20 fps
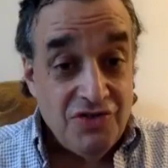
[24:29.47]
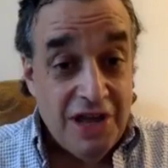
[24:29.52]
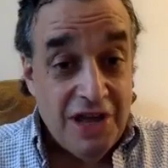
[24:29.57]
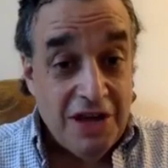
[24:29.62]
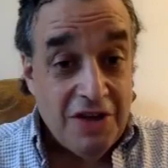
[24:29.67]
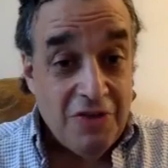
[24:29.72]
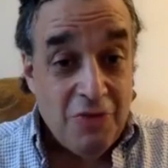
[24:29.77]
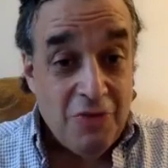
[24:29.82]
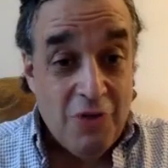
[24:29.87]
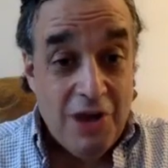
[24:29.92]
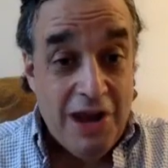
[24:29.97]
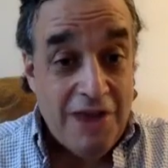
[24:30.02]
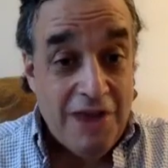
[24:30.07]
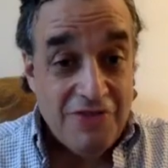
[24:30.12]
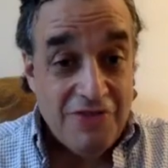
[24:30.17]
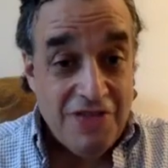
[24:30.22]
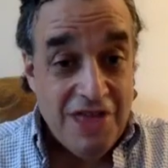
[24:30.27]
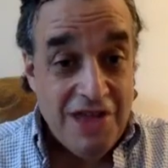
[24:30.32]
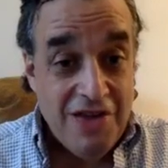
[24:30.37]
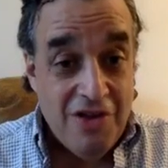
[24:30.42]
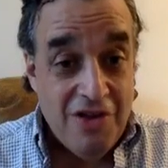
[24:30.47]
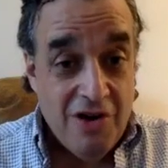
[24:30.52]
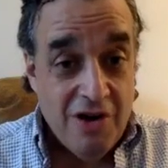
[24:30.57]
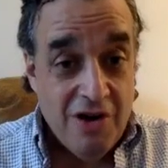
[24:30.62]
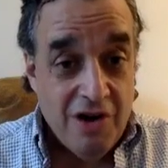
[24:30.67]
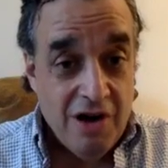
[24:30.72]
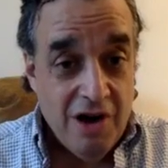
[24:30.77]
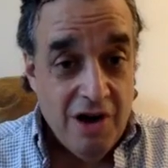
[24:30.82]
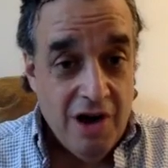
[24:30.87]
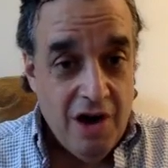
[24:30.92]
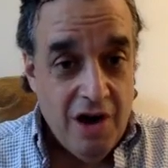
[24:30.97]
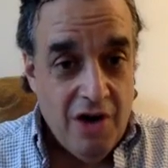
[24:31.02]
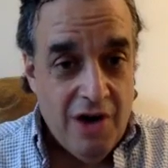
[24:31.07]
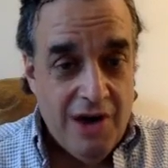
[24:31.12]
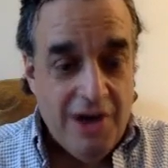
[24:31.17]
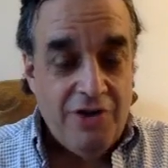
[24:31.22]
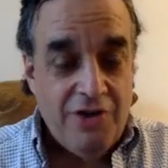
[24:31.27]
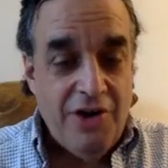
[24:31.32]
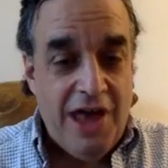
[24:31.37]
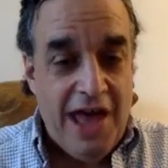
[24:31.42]
like whatever they are. Oh, I
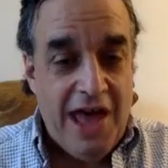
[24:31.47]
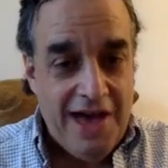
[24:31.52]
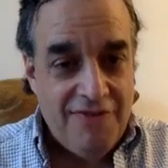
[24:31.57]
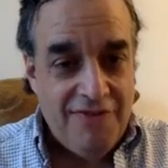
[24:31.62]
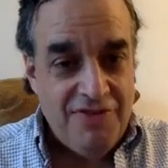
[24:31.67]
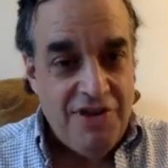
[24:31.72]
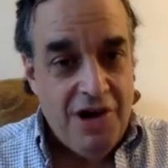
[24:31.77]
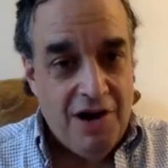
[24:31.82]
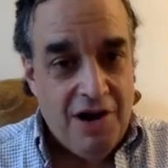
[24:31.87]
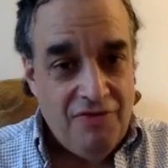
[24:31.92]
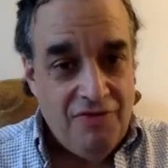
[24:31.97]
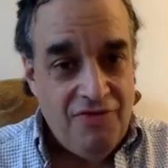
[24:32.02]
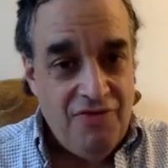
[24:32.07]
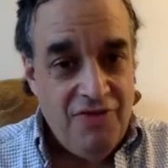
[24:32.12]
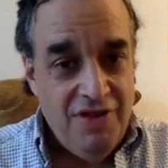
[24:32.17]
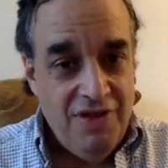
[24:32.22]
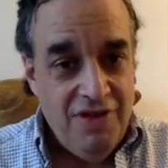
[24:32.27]
don't have enough.